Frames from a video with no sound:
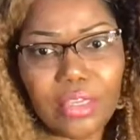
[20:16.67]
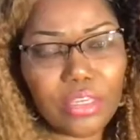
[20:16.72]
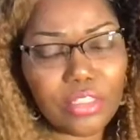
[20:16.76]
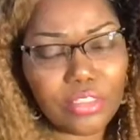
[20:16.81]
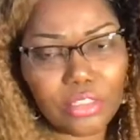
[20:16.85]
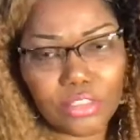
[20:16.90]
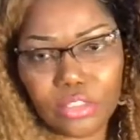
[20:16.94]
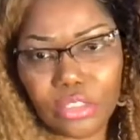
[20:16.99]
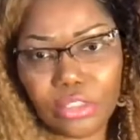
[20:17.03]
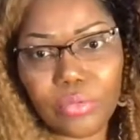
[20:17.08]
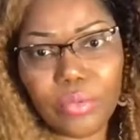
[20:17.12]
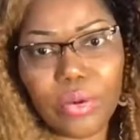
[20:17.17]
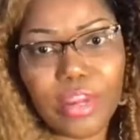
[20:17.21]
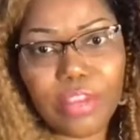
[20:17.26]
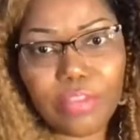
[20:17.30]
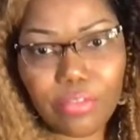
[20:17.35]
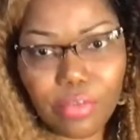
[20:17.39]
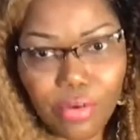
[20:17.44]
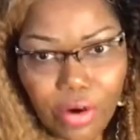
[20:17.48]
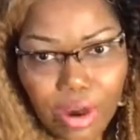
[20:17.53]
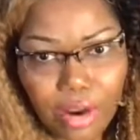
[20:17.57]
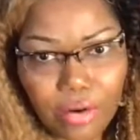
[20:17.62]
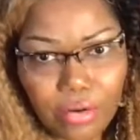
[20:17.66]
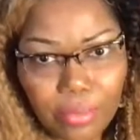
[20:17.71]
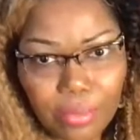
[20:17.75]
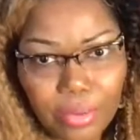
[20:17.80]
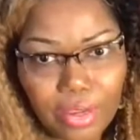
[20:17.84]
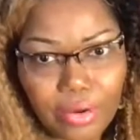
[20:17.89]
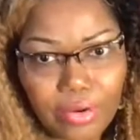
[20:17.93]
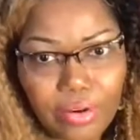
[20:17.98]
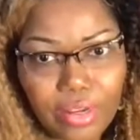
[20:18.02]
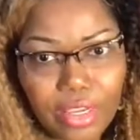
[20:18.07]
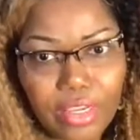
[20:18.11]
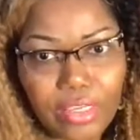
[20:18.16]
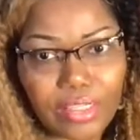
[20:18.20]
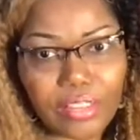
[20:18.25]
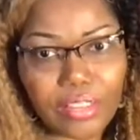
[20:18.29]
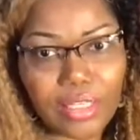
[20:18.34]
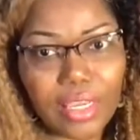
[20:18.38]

just a 24-hour period.